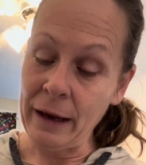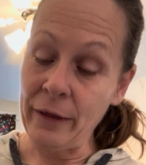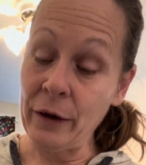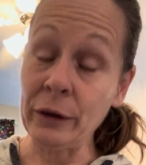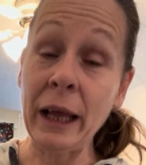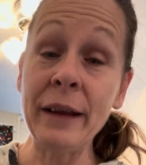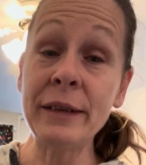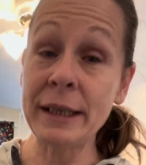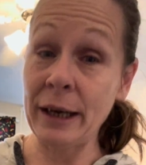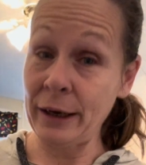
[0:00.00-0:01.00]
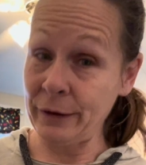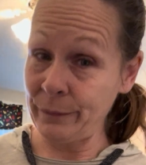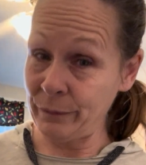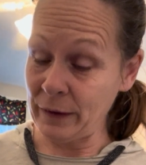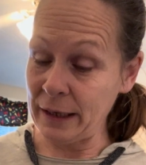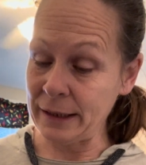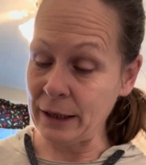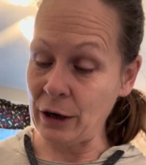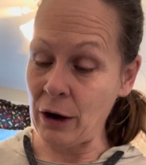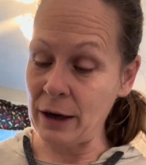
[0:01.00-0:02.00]
their lifestyle is the
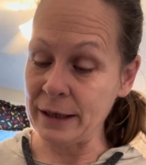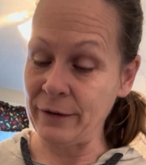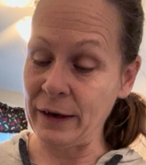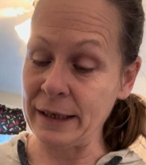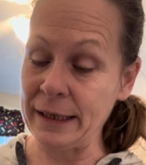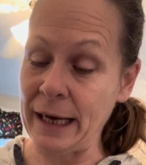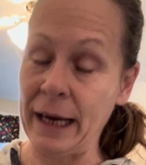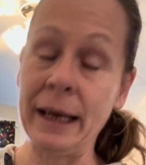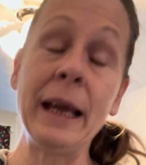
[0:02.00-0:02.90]
cause of it. Say